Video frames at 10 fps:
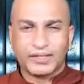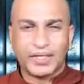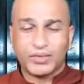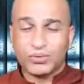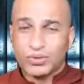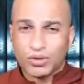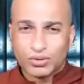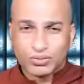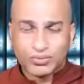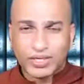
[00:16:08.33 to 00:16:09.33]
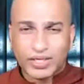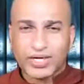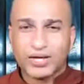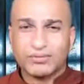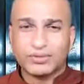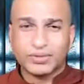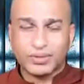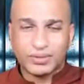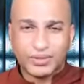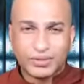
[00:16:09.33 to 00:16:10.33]
that you go to 12 rounds,
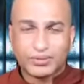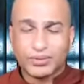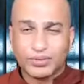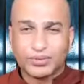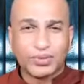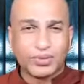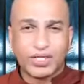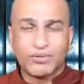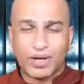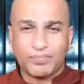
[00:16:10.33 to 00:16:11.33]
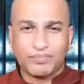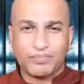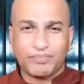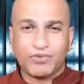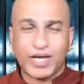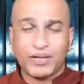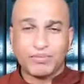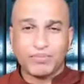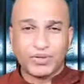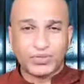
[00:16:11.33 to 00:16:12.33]
so you know you don't give up. Why?
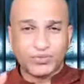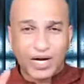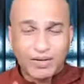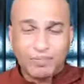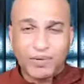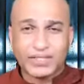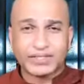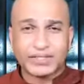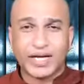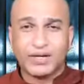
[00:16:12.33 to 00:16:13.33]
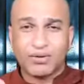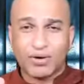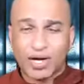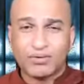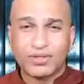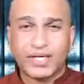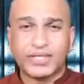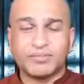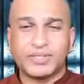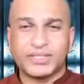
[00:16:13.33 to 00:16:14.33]
Because one punch can knock out the
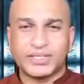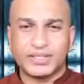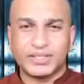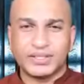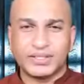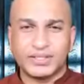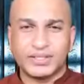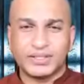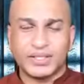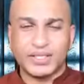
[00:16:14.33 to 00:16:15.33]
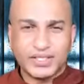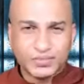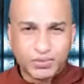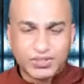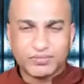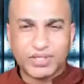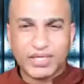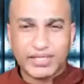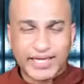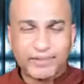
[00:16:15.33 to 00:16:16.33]
other person. It is possible,
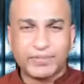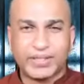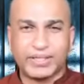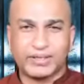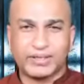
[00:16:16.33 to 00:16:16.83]
it happened.